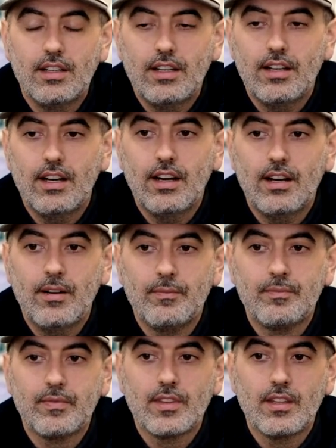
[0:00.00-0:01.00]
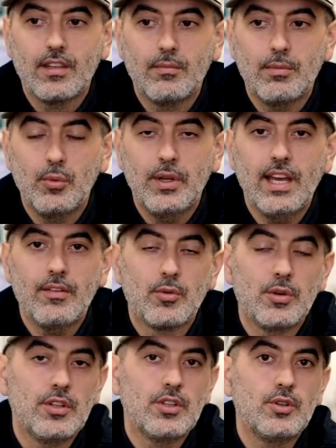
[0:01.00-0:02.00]
But we have a
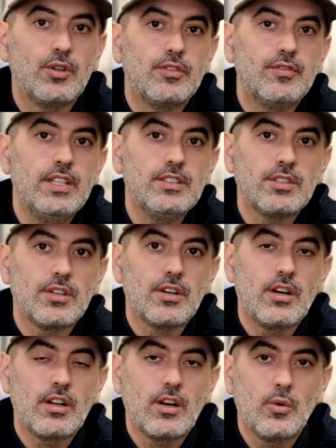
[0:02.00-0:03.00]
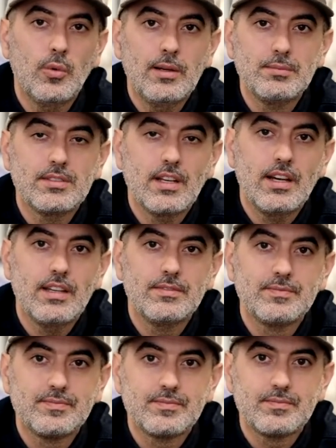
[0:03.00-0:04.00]
really cool feature on our website,
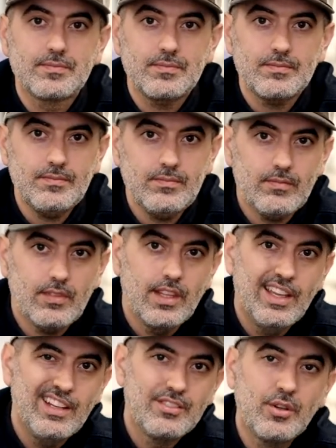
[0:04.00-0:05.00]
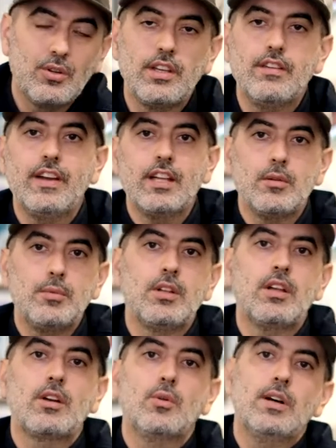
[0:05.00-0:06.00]
and it's only available
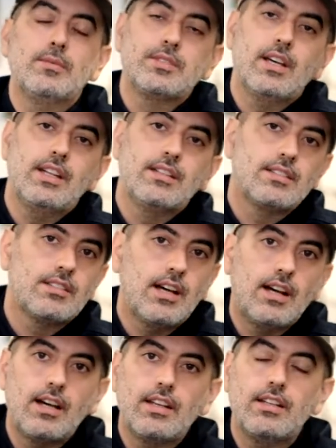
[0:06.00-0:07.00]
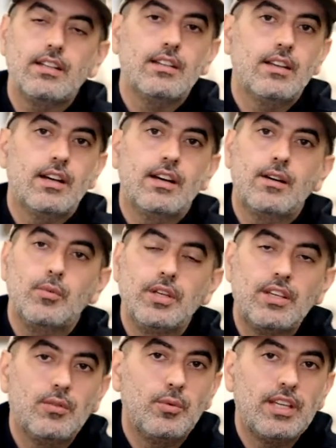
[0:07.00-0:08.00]
on our website. It's not,
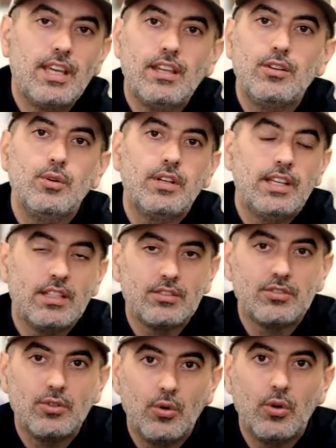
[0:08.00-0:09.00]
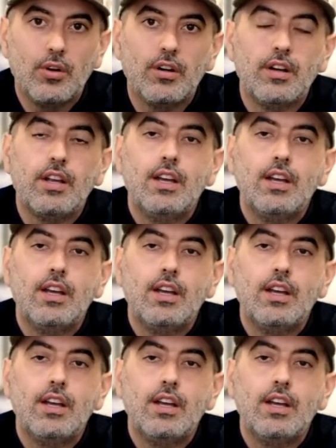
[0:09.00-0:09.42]
we can't do it in store.